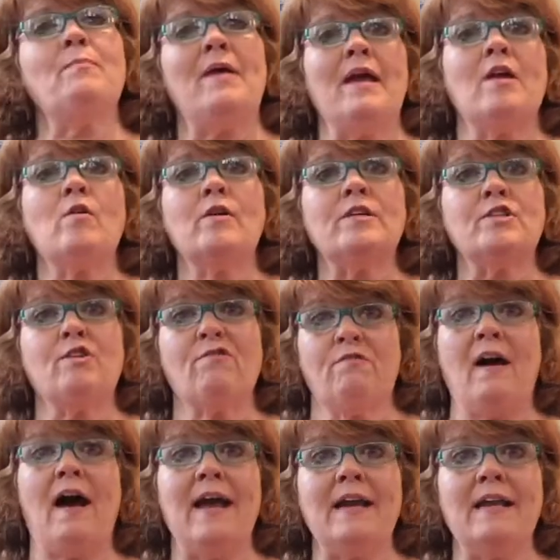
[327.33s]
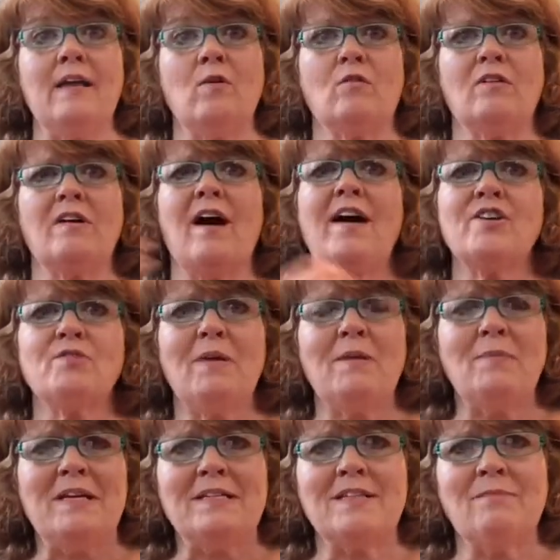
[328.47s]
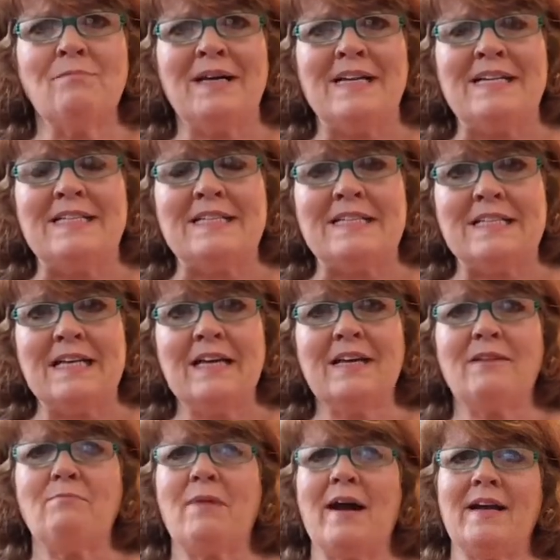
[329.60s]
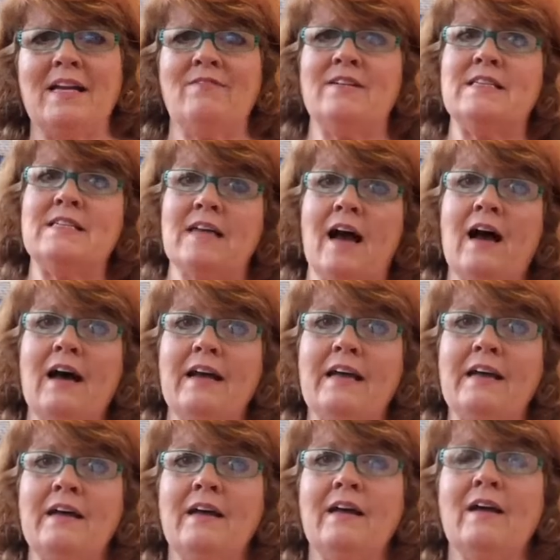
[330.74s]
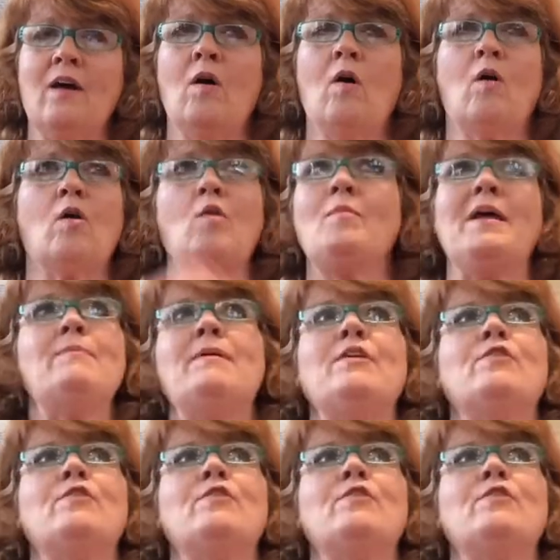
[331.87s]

parents are fighting, or gosh, maybe somebody's sick and might even die. Or maybe